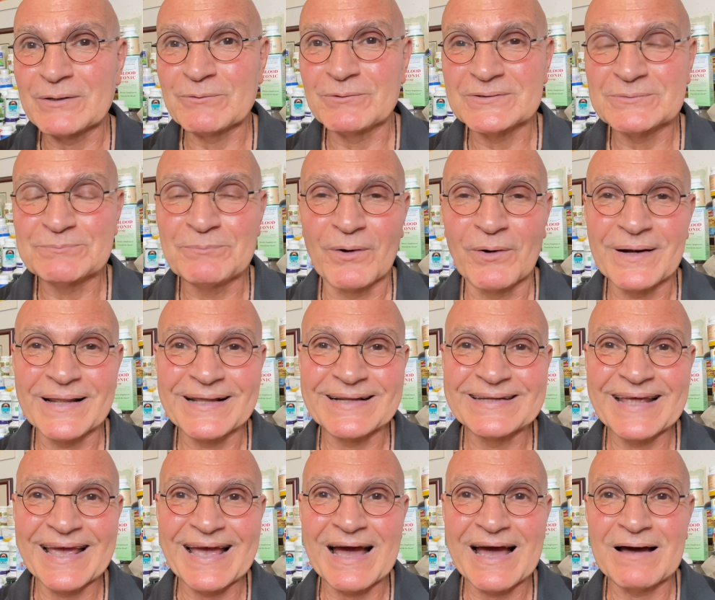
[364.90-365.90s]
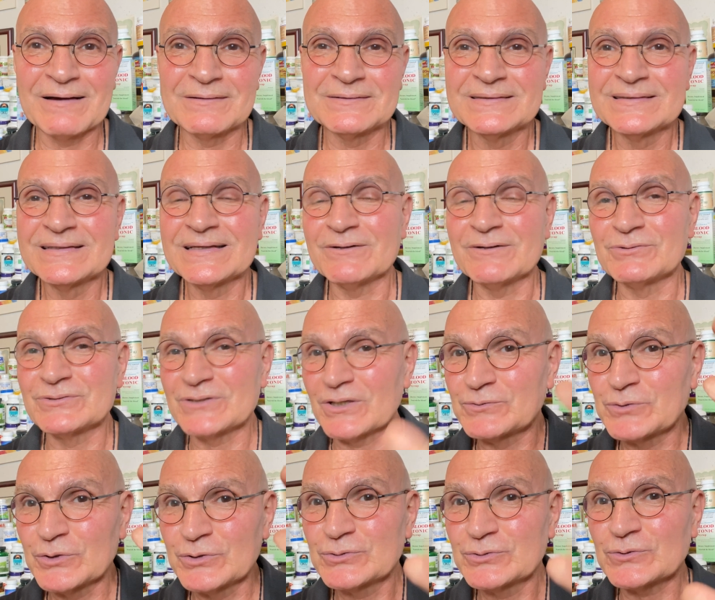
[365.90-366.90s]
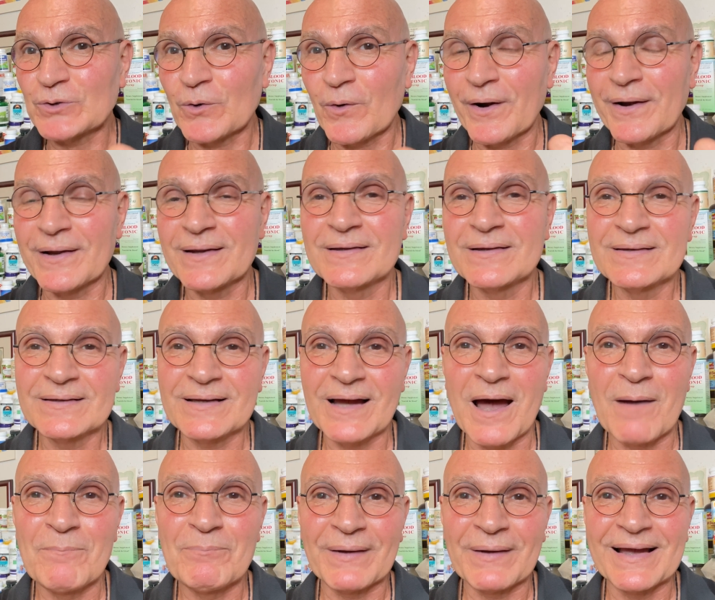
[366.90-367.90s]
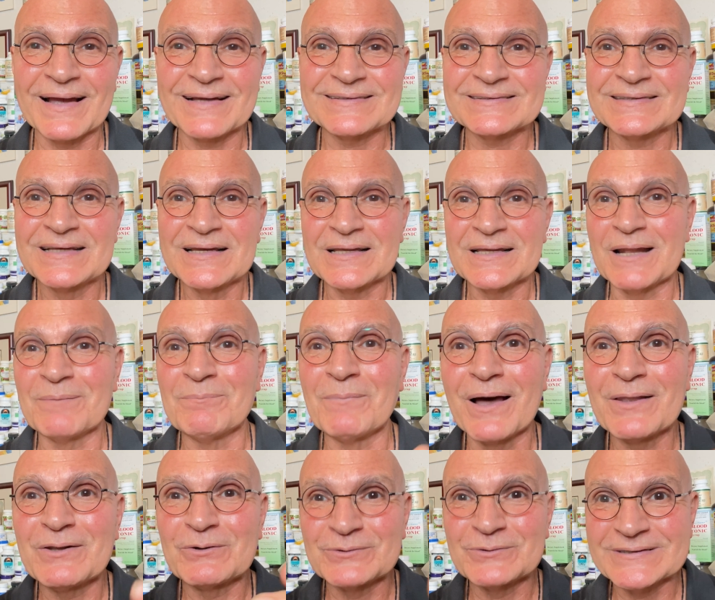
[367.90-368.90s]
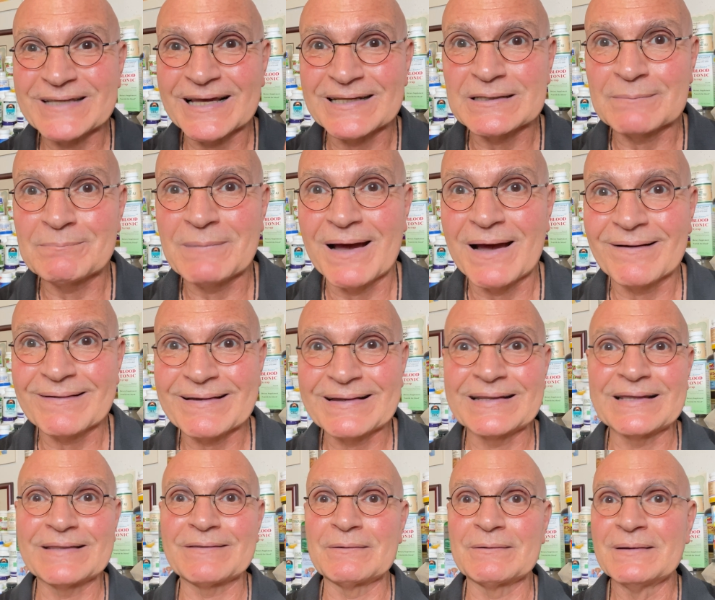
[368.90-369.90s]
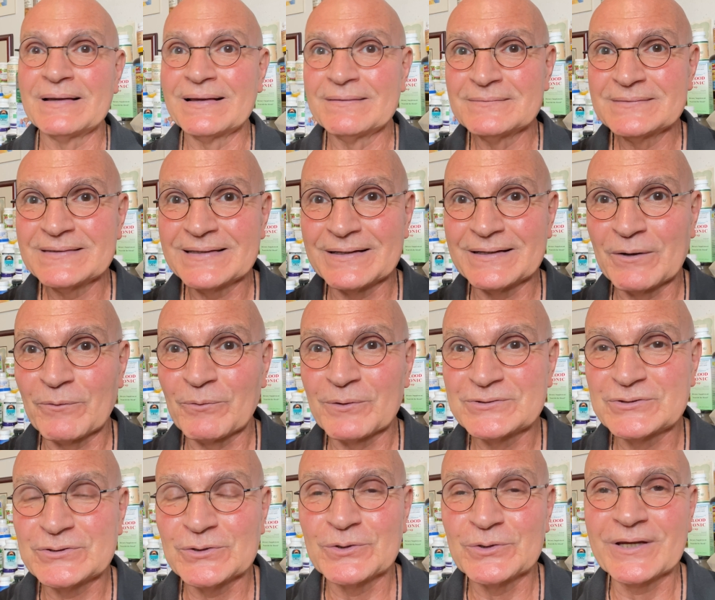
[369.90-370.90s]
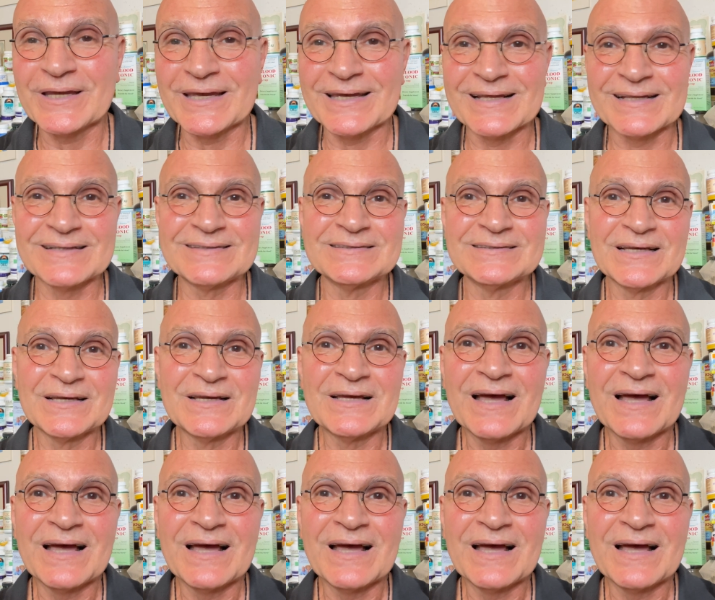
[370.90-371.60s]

was burning down. It was a two-story complex. The mother was at the balcony, there, you know, with two kids.